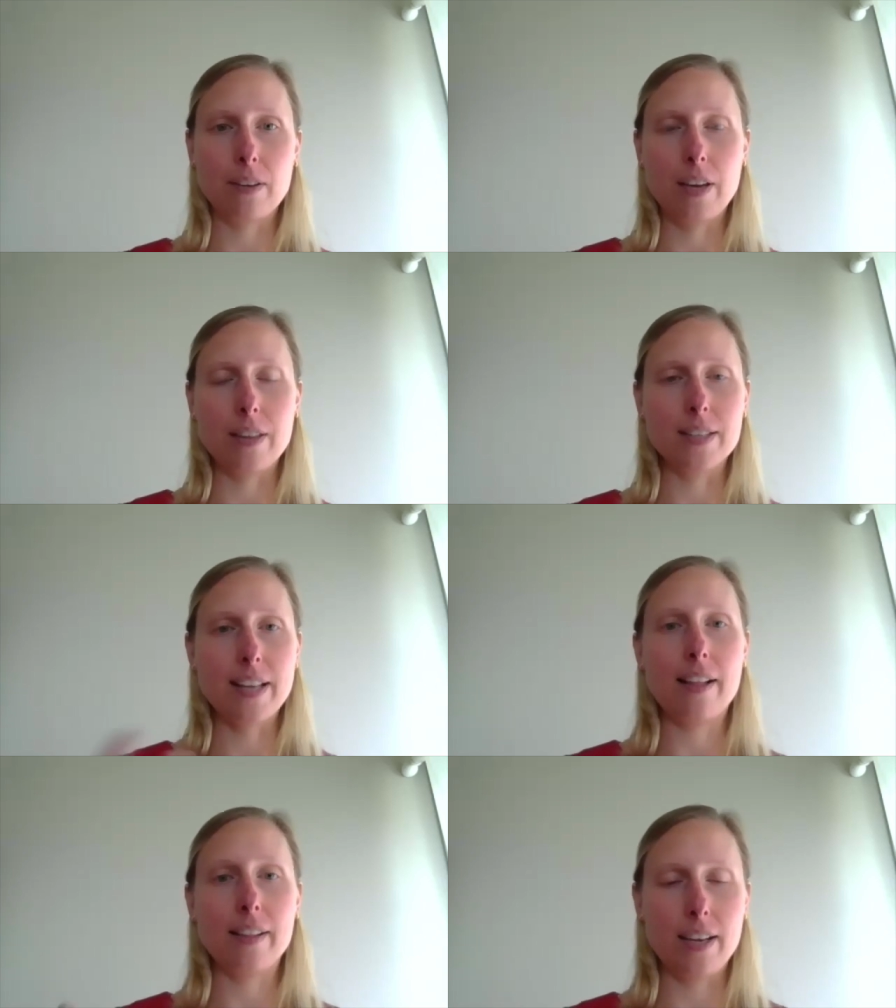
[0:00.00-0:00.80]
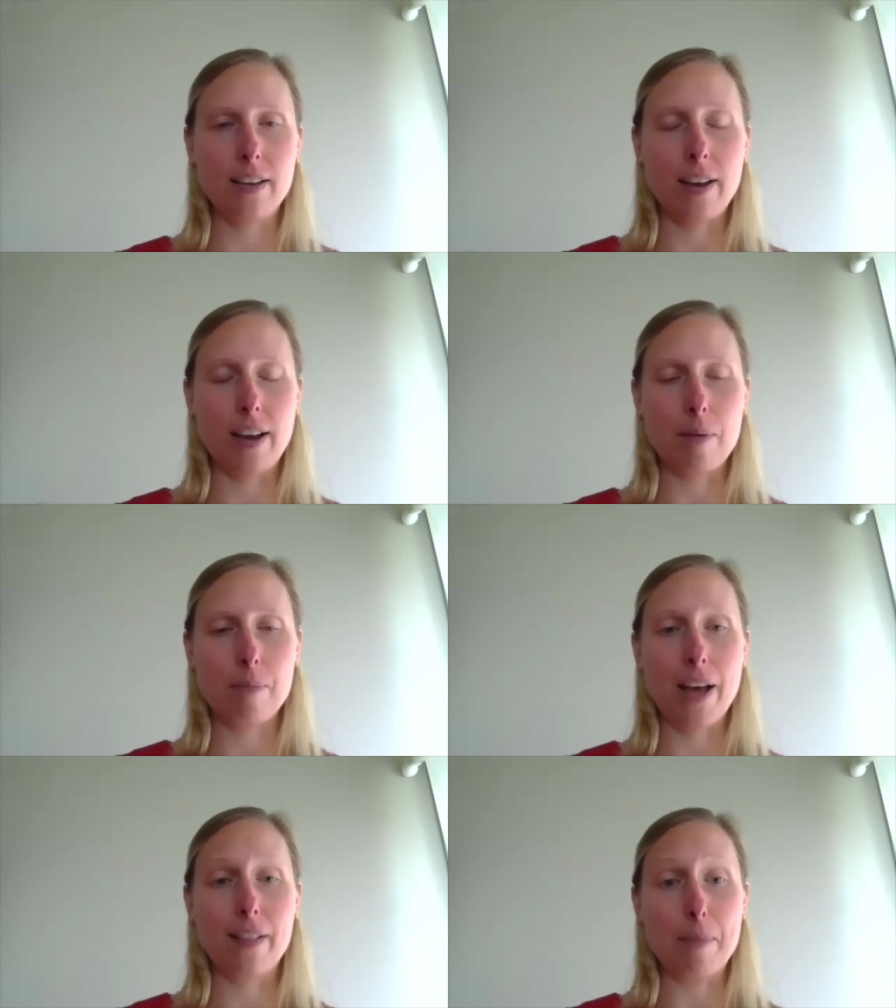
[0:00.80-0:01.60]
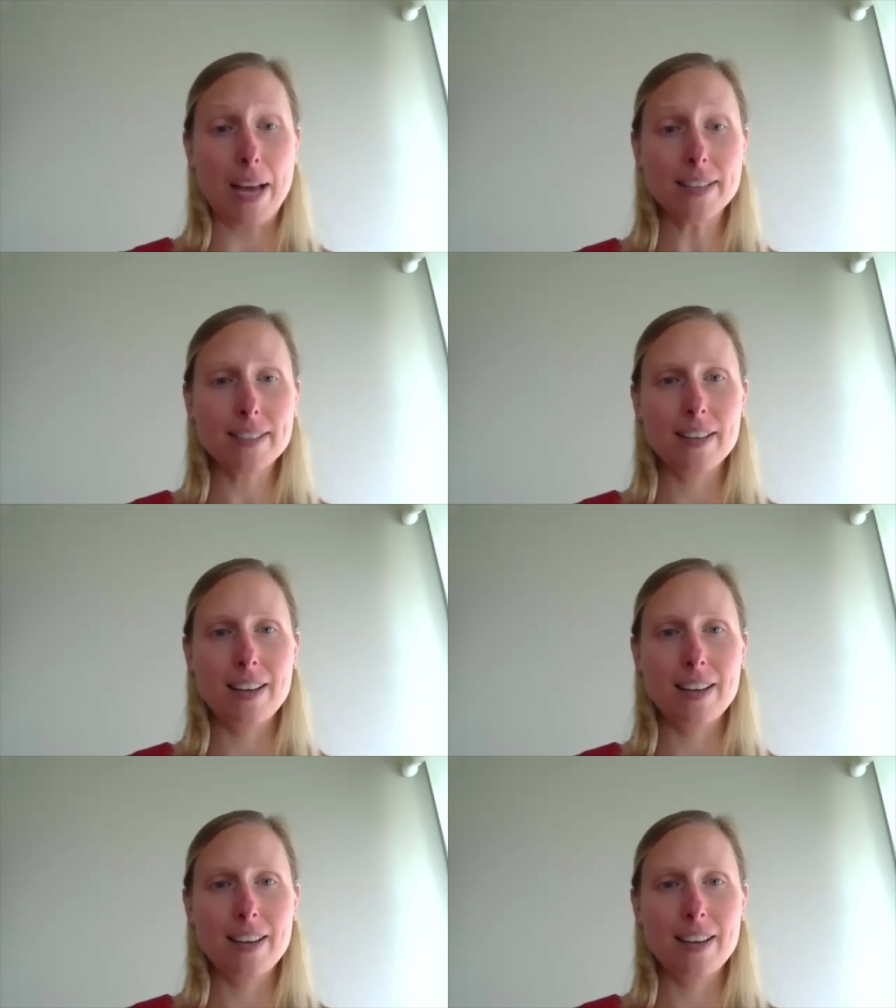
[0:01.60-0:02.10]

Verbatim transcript: in the SALI um, lms